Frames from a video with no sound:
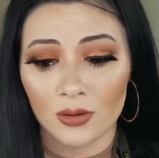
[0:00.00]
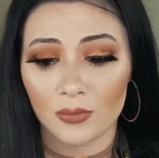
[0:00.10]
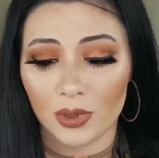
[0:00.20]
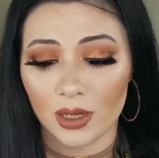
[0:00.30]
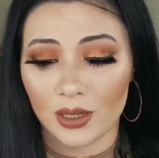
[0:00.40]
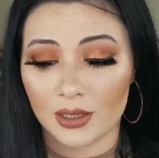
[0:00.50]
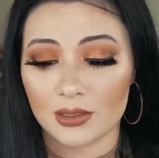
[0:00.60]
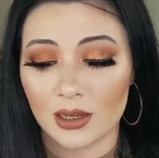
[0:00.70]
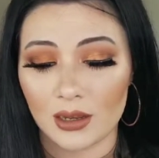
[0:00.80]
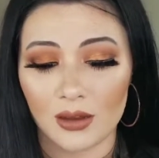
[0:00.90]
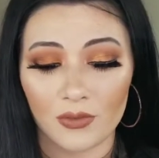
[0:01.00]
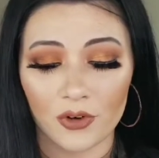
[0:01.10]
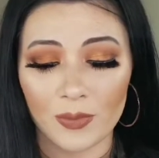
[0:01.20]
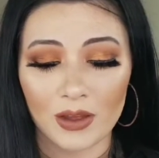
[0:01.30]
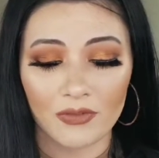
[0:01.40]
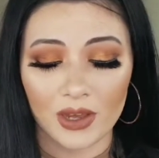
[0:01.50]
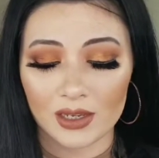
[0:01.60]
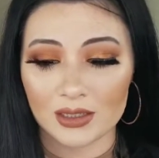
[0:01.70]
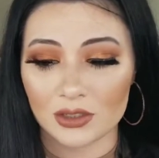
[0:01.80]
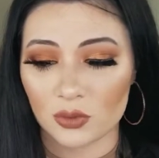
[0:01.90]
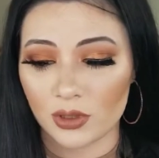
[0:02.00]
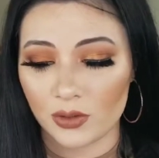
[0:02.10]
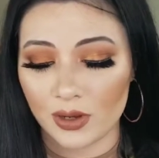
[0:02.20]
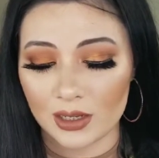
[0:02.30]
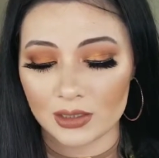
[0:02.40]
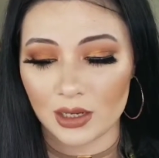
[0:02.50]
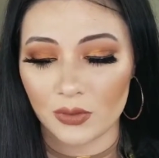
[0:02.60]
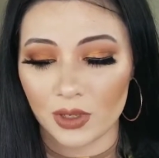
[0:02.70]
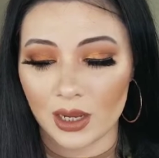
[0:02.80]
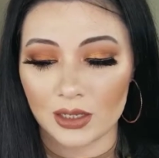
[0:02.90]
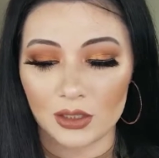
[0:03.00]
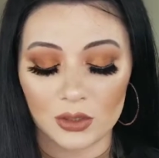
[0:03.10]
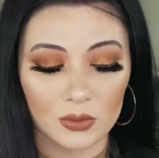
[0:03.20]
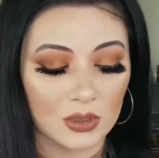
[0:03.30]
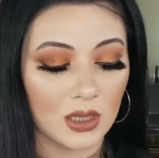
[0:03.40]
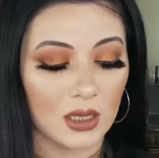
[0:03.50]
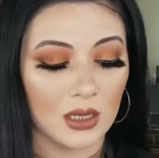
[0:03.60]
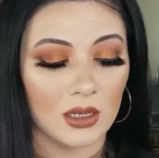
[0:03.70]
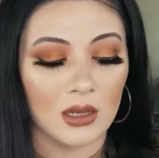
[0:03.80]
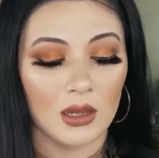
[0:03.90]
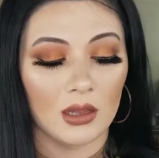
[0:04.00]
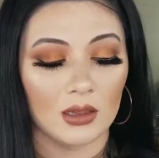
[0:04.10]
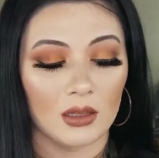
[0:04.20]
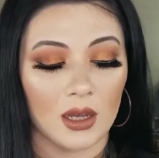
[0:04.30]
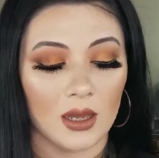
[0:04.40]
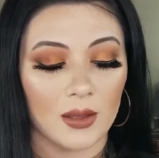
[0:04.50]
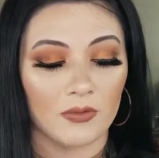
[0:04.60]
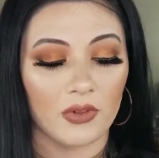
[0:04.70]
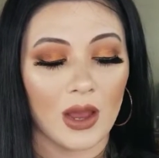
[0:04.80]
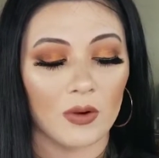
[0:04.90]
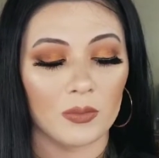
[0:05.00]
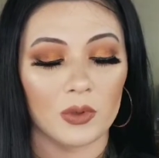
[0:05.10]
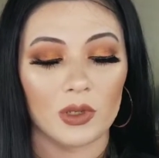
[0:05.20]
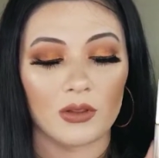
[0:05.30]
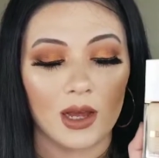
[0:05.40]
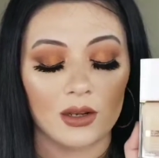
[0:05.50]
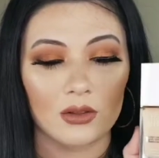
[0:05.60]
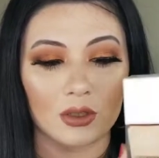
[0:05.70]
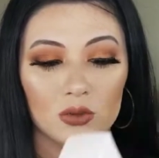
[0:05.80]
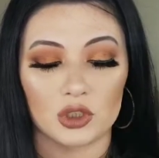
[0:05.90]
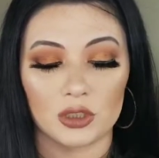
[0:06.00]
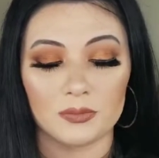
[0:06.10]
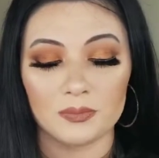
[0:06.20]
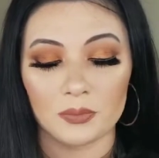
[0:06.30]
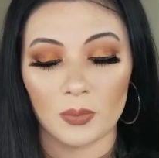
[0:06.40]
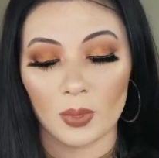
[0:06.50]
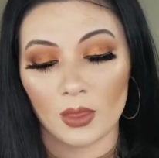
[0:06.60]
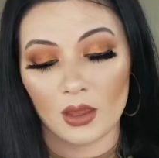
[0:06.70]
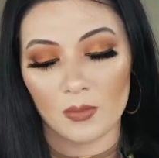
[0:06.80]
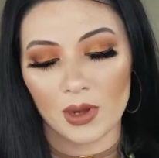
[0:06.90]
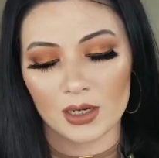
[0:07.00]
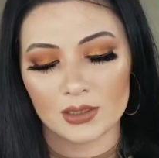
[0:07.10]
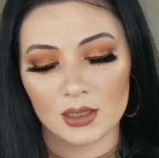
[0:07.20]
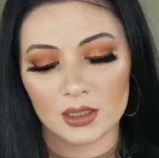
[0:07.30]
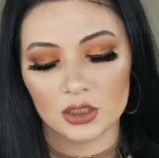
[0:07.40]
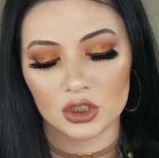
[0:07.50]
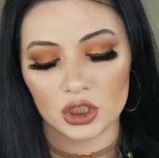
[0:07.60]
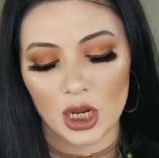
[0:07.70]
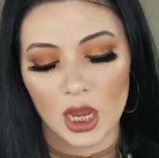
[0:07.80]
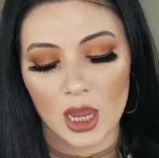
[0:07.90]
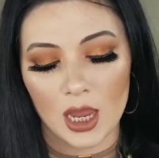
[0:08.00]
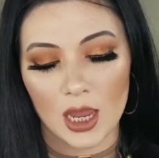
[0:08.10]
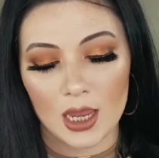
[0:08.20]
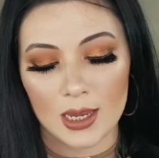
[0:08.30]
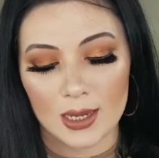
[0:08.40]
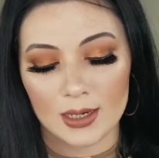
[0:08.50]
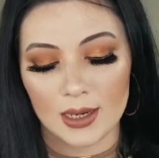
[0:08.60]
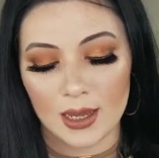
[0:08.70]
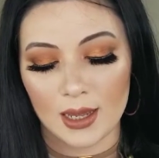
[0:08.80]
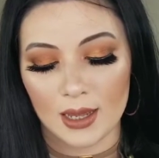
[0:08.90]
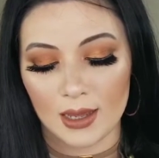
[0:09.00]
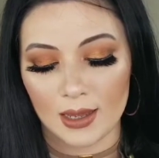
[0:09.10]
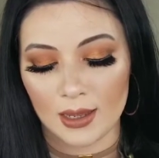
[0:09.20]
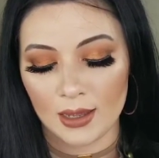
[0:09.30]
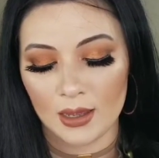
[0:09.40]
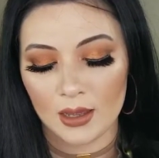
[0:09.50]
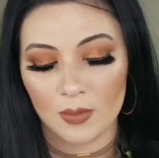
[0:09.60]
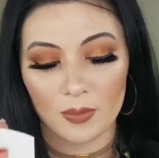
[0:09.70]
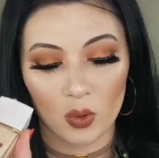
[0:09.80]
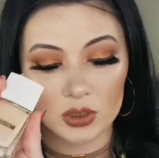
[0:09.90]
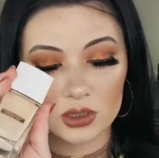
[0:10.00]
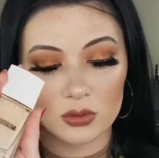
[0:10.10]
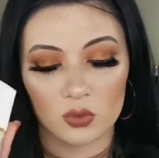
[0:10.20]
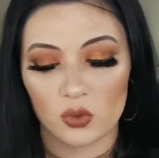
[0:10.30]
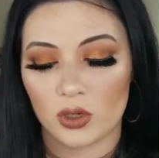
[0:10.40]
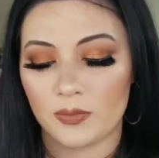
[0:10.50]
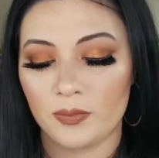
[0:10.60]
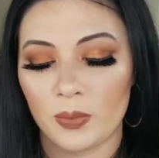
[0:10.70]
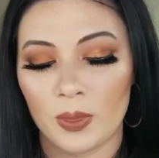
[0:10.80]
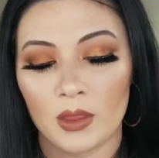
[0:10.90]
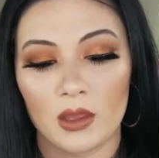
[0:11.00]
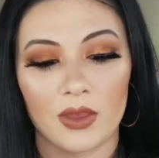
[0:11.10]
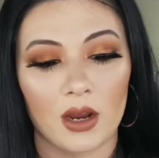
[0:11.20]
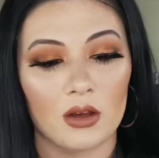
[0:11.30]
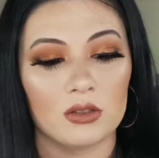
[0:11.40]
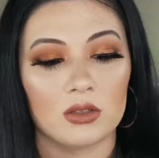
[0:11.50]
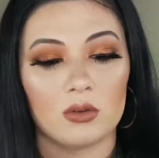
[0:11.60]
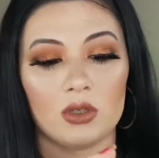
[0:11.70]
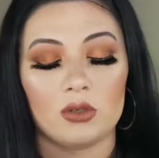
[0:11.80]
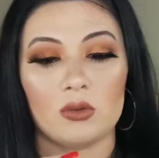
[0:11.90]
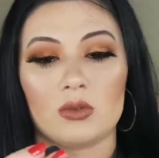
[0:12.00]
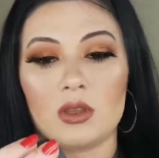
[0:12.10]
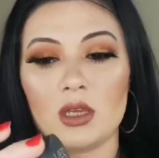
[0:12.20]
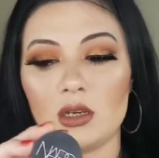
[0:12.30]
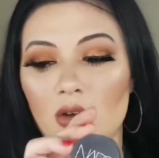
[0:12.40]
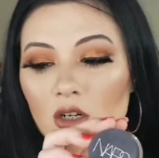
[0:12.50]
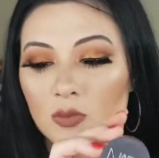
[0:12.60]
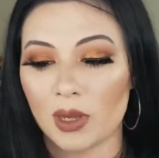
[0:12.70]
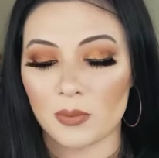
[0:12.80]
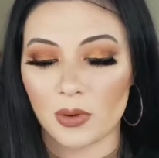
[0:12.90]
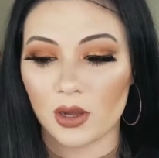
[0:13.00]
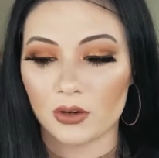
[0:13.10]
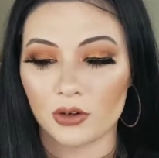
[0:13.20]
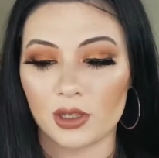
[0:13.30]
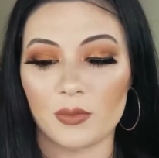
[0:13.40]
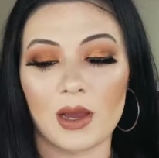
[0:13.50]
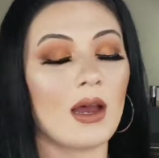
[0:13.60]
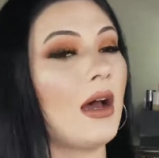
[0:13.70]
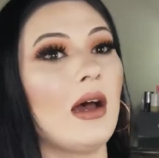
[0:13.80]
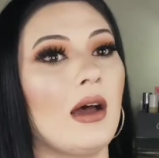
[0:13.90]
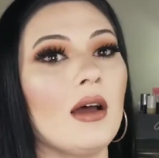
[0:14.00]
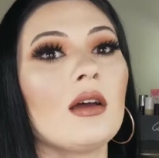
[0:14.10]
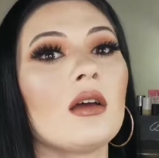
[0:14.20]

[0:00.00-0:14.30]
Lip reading: But for my face, I just want to let you guys know that I use the Flower Beauty Light Illusion. And mine is in the shade Porcelain 1. And then I also use the NARS Paint Pot underneath my eye.